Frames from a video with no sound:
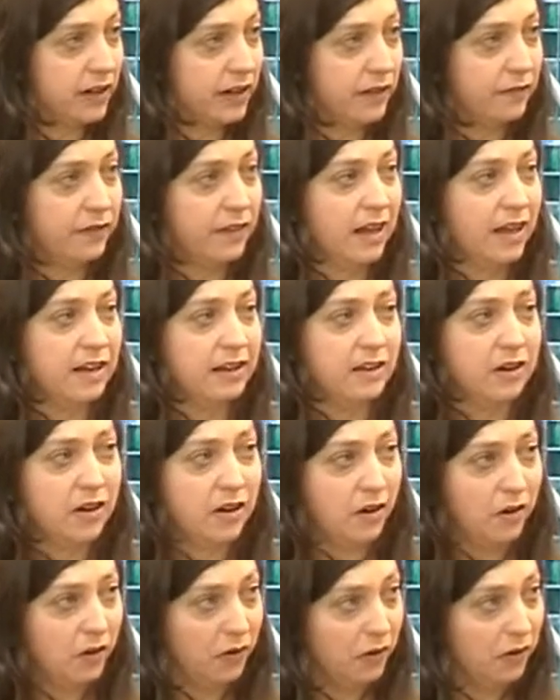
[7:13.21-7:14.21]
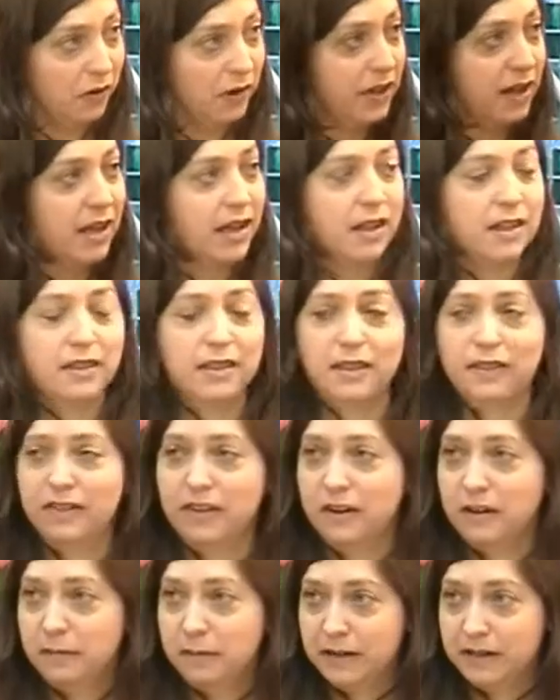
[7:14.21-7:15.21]
If they know that
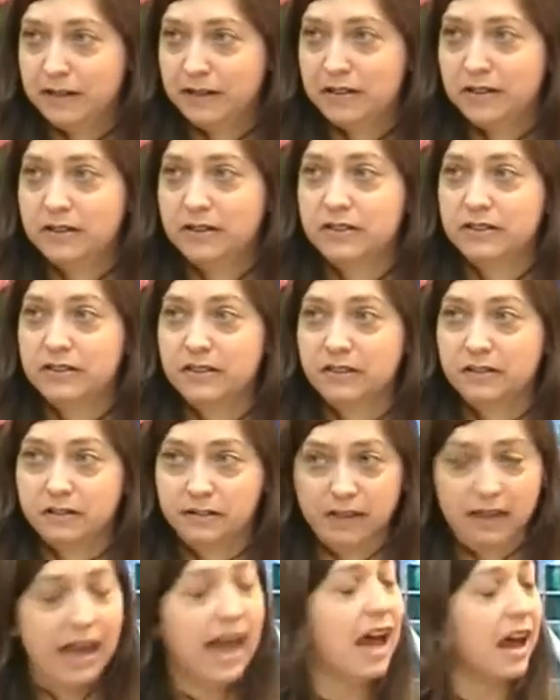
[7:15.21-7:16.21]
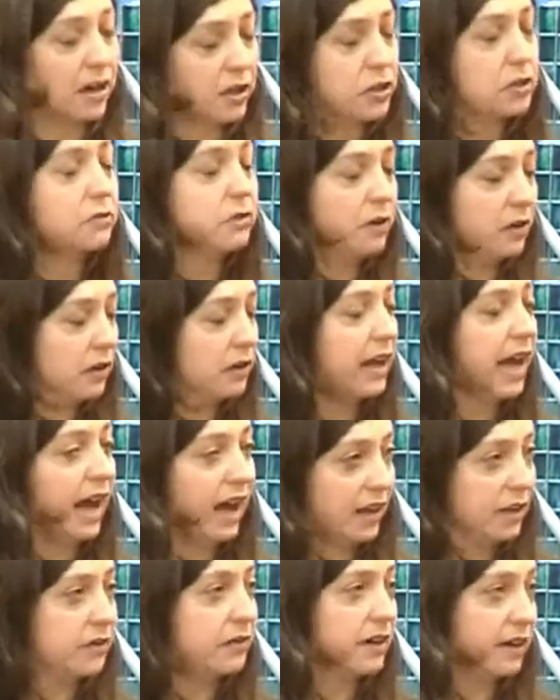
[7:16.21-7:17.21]
their peers, the actual
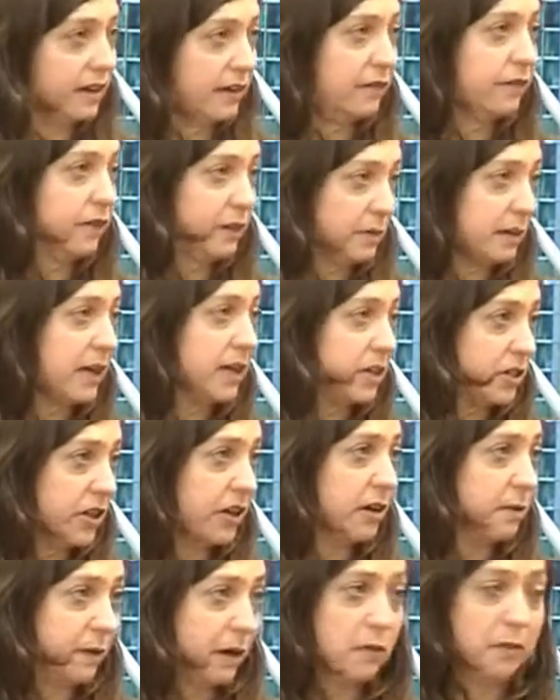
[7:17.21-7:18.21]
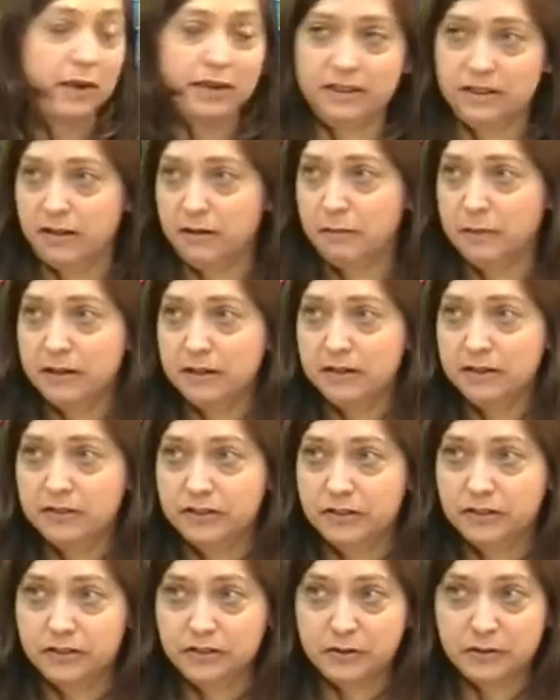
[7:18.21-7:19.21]
accurate information about what their peers
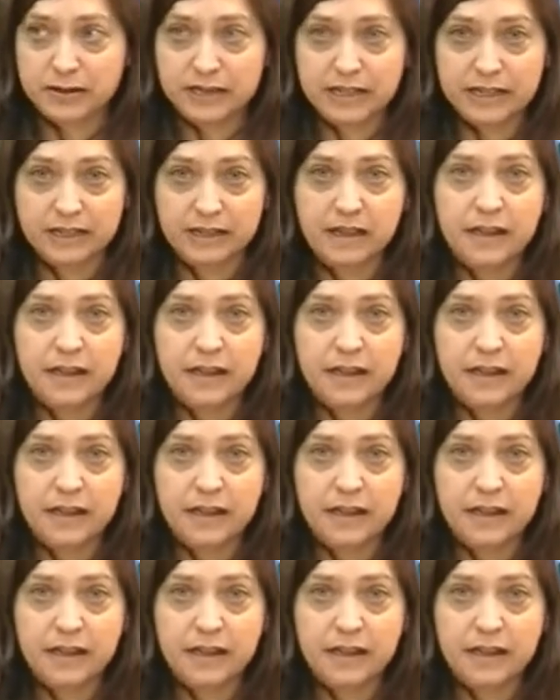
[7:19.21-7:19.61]
are doing.